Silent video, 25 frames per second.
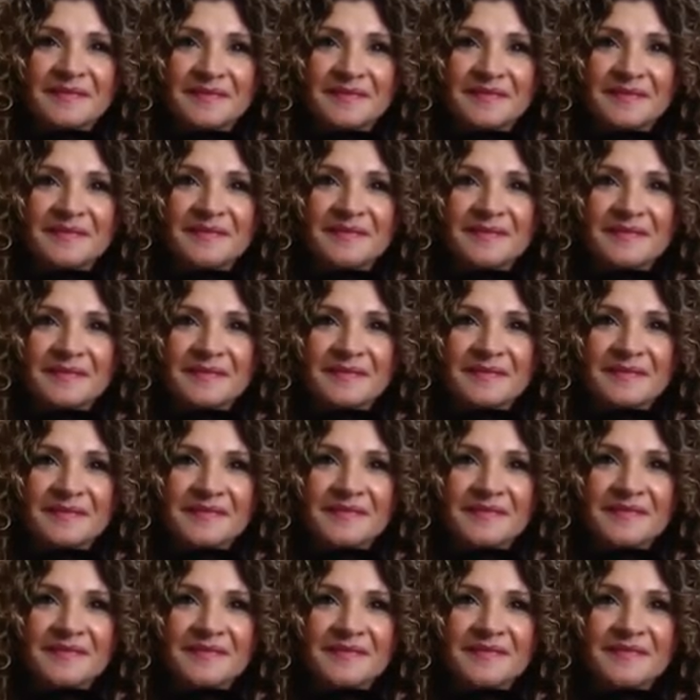
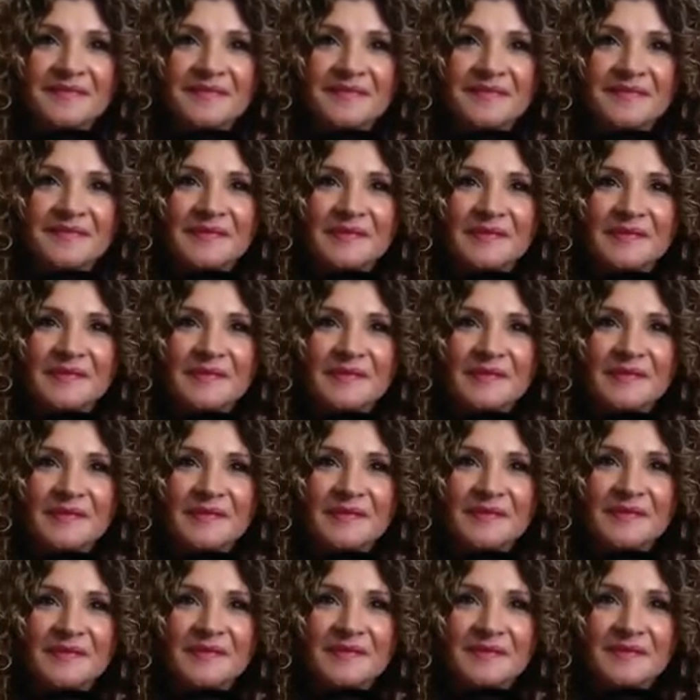
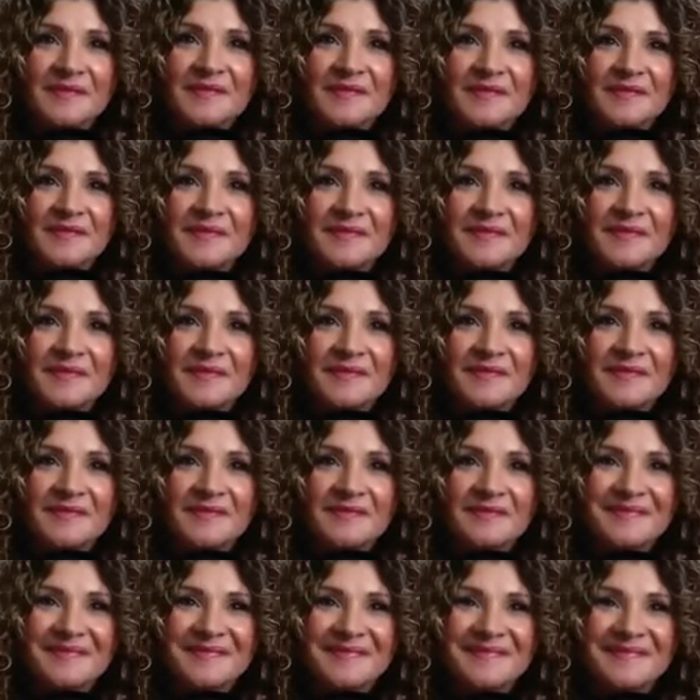
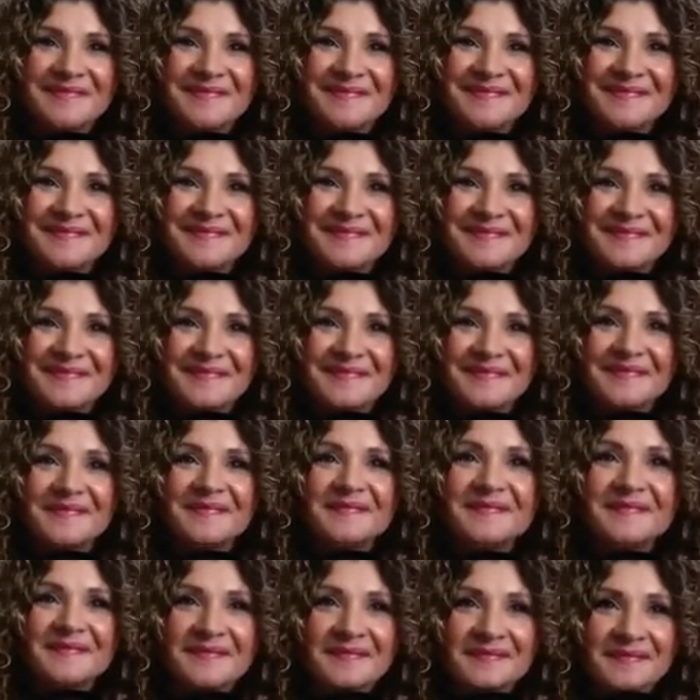
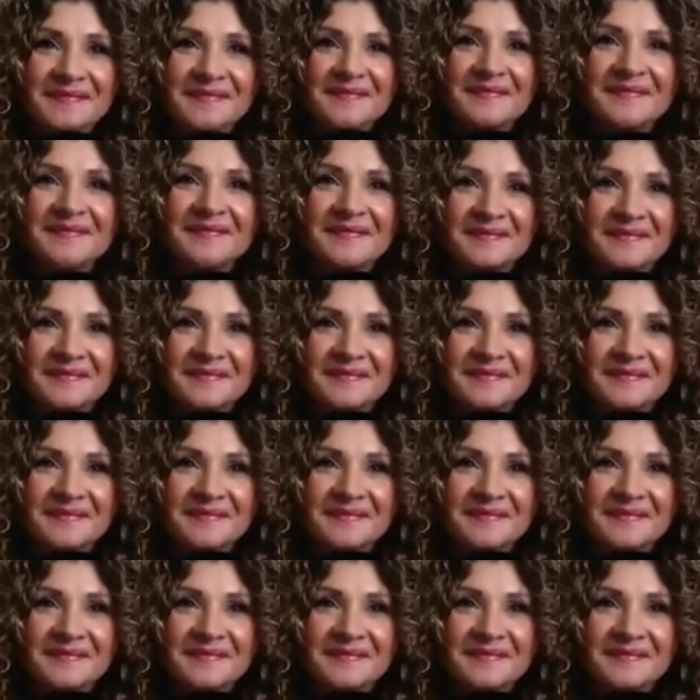[no speech]